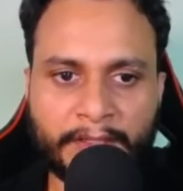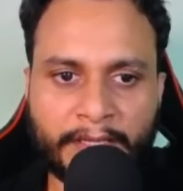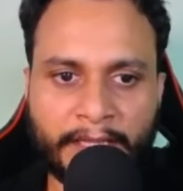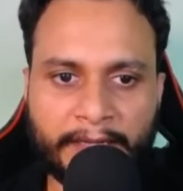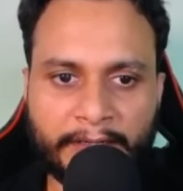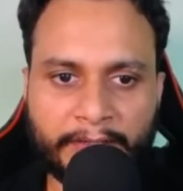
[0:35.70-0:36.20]

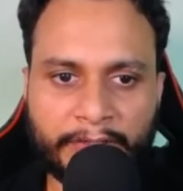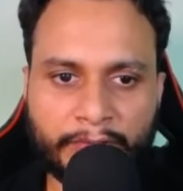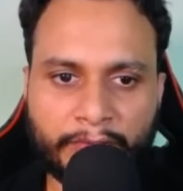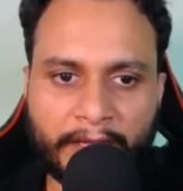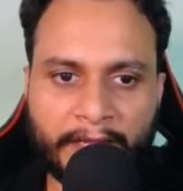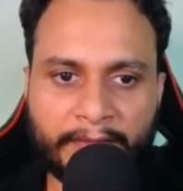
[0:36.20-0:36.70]
and
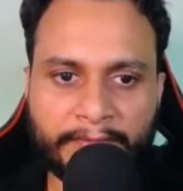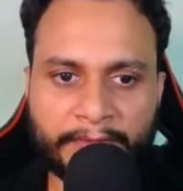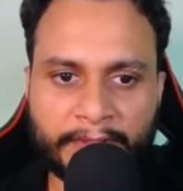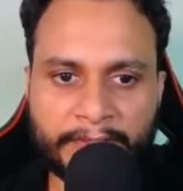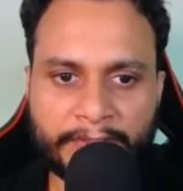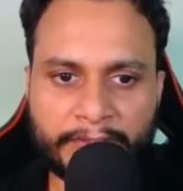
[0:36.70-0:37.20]
you have
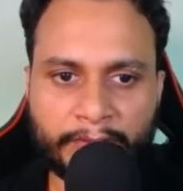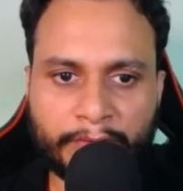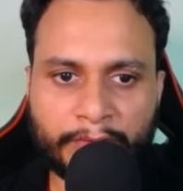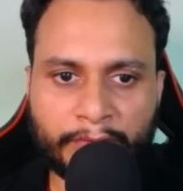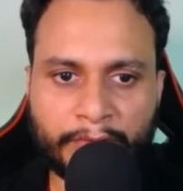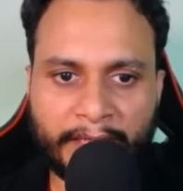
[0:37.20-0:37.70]
0
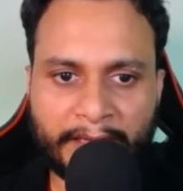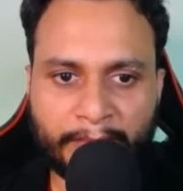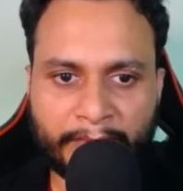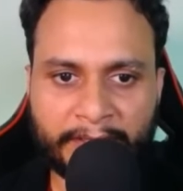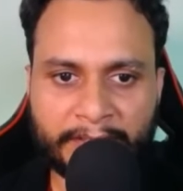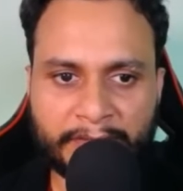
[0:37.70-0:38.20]
to n
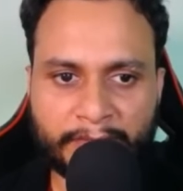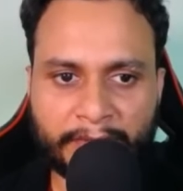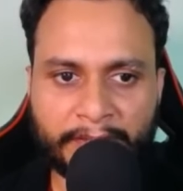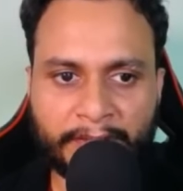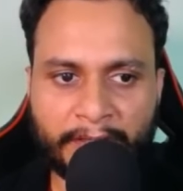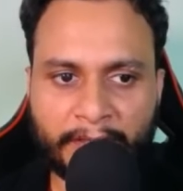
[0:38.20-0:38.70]
minus
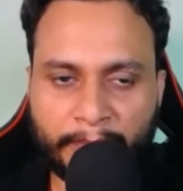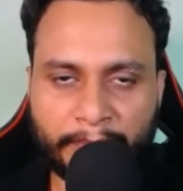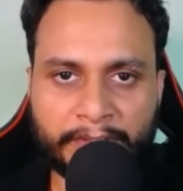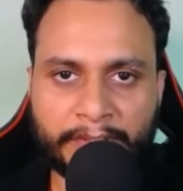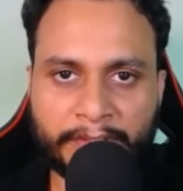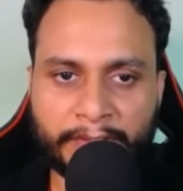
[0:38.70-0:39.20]
1
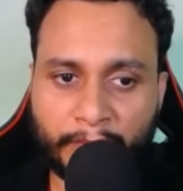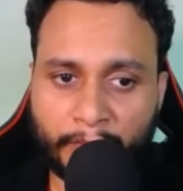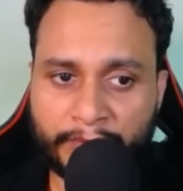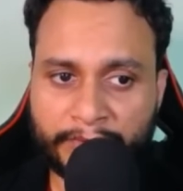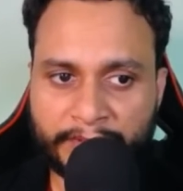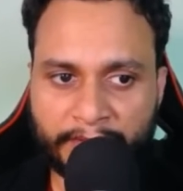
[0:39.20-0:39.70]
numbered
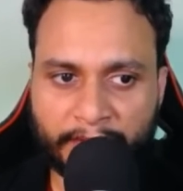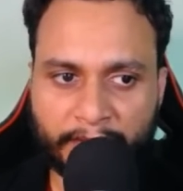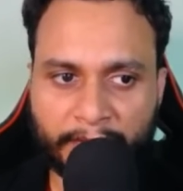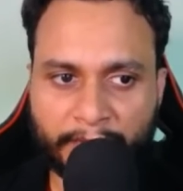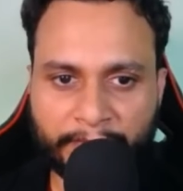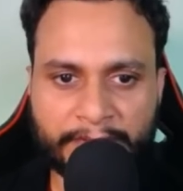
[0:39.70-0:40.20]
nodes in
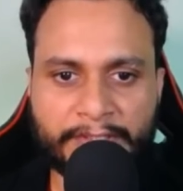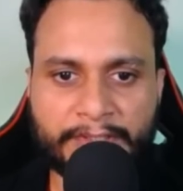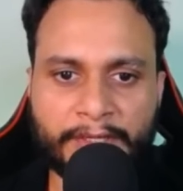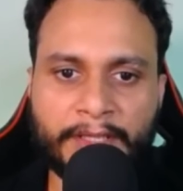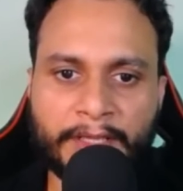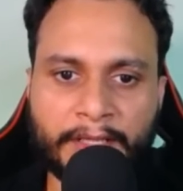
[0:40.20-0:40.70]
the first
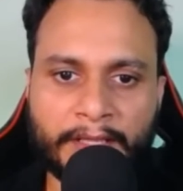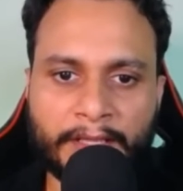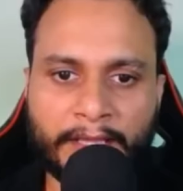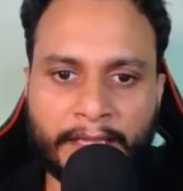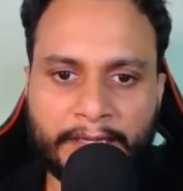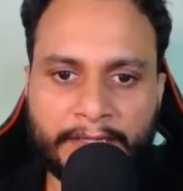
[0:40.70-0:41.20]
tree
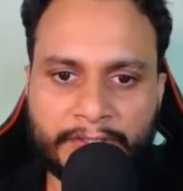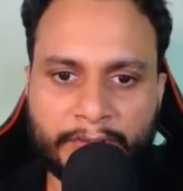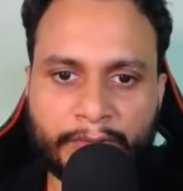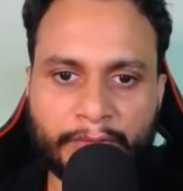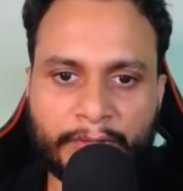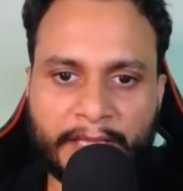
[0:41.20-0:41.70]
and
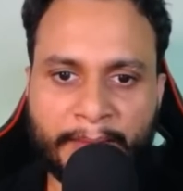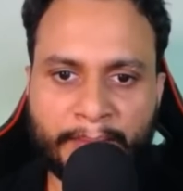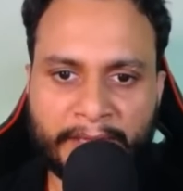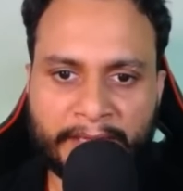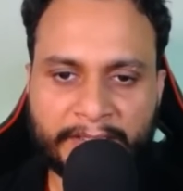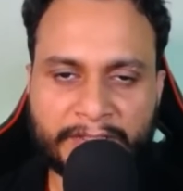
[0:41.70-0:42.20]
0 to m
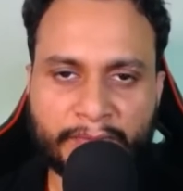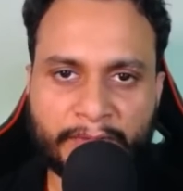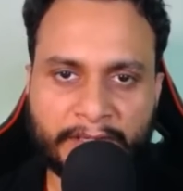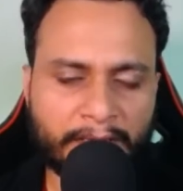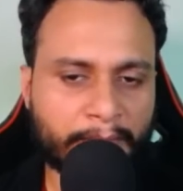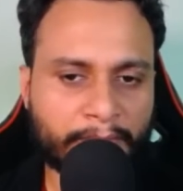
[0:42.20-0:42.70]
minus
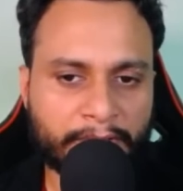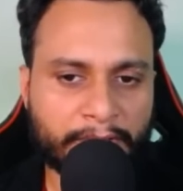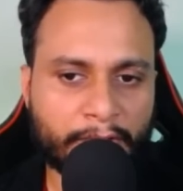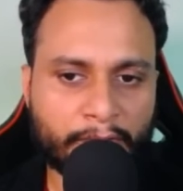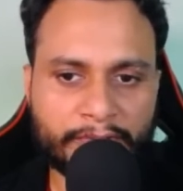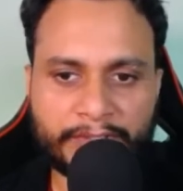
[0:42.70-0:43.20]
1 numbered
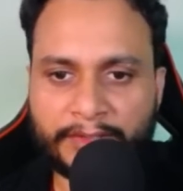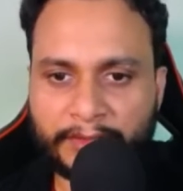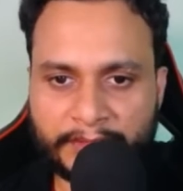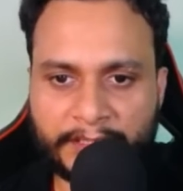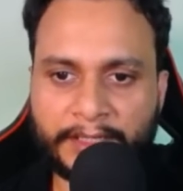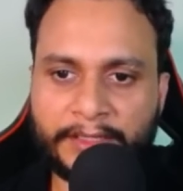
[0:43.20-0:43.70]
nodes in
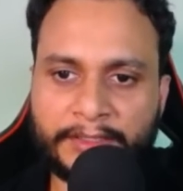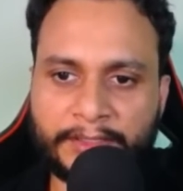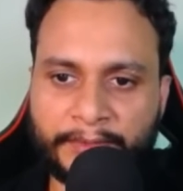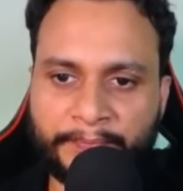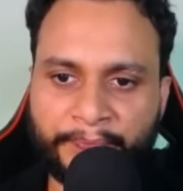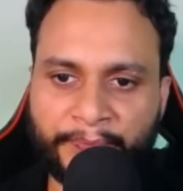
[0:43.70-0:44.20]
the second tree.